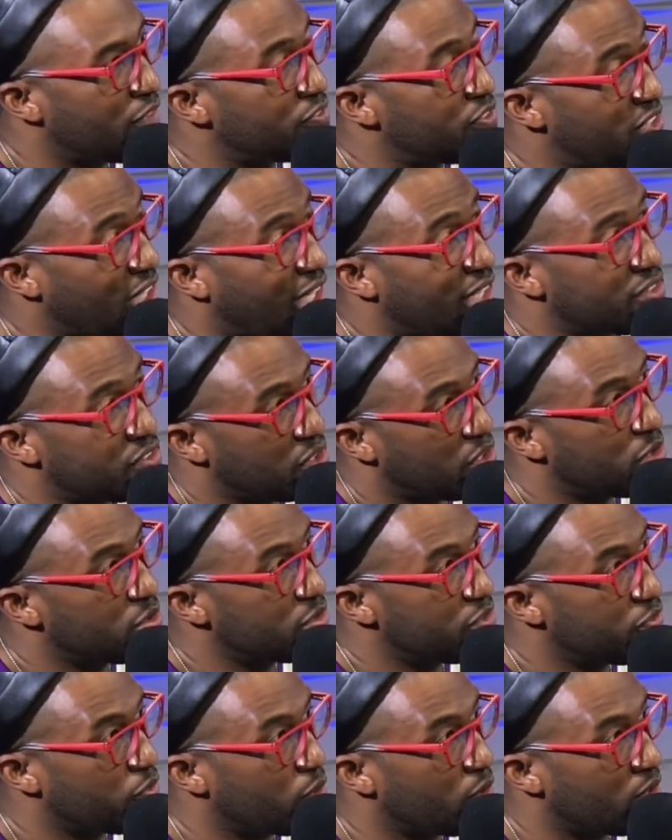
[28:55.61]
Jon Jones
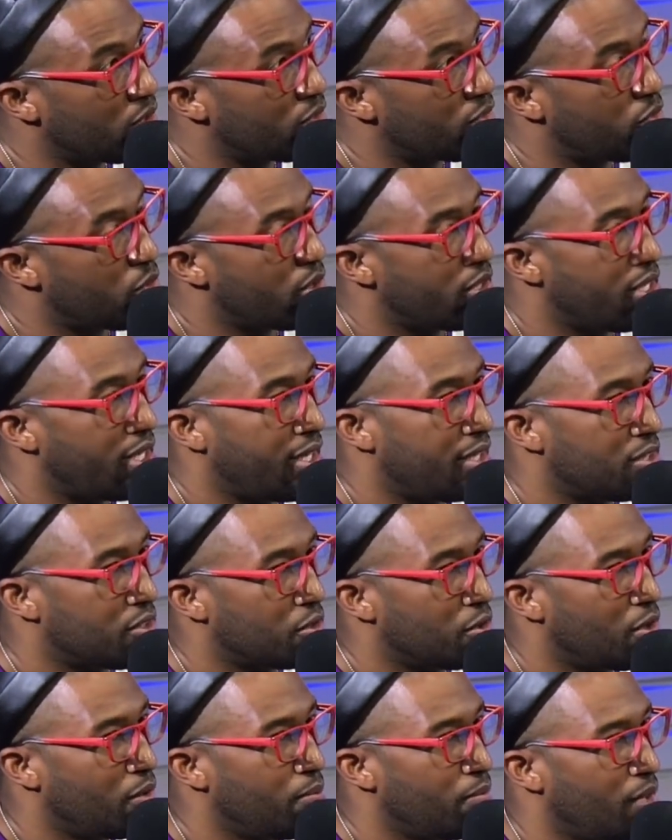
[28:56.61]
for the
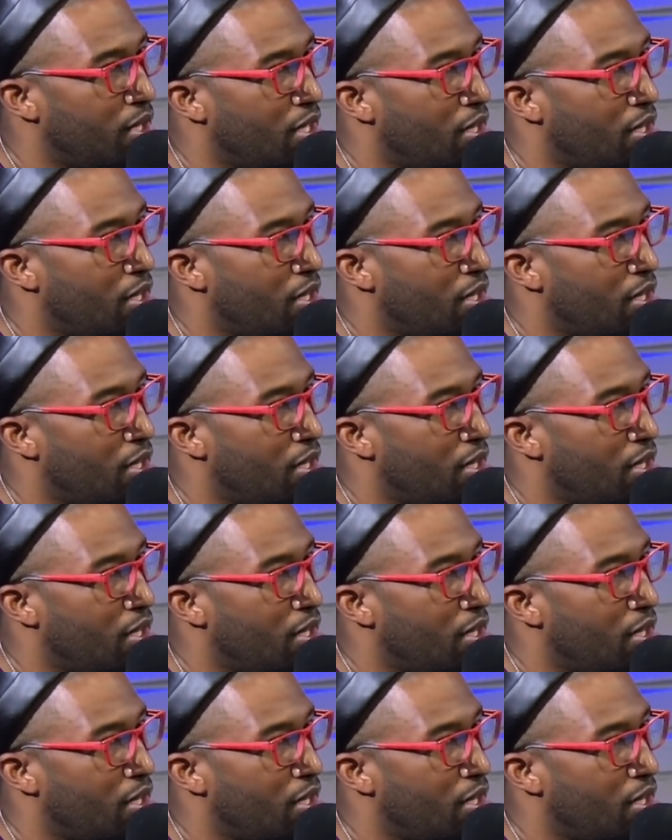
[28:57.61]
interim,